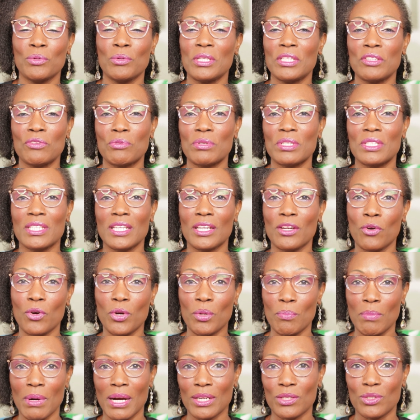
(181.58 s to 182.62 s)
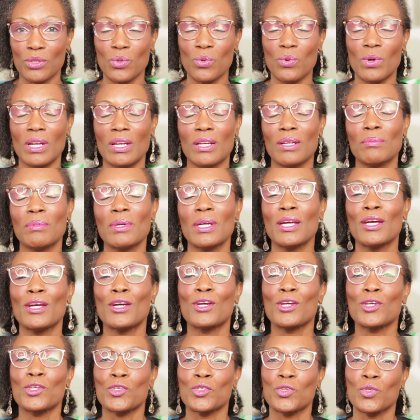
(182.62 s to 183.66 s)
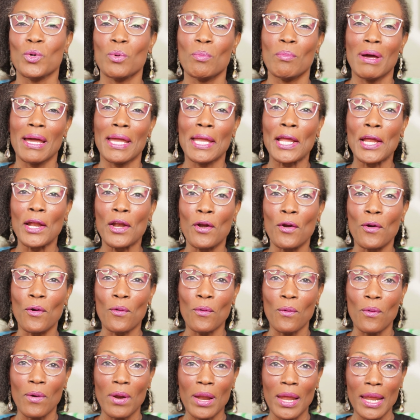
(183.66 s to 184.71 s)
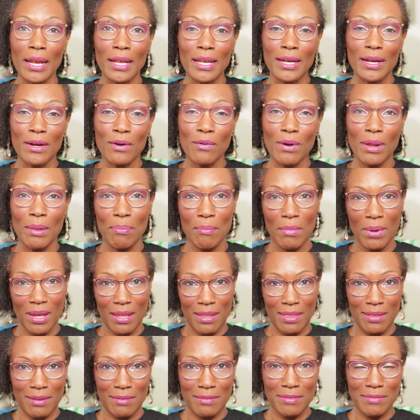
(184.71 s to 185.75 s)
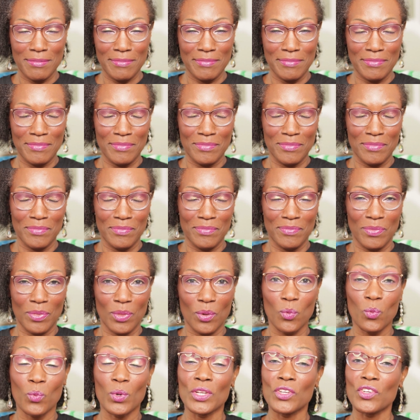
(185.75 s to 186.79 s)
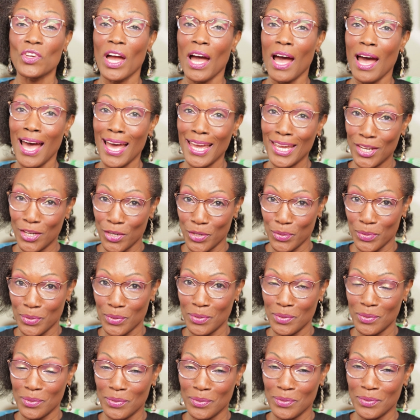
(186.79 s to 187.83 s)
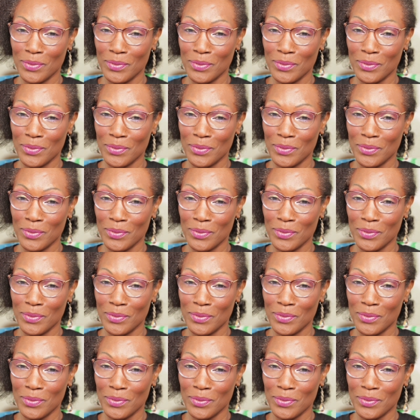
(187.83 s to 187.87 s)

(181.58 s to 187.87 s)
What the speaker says: no interest in going back to Guadeloupe. So my great-grandmother, which I know,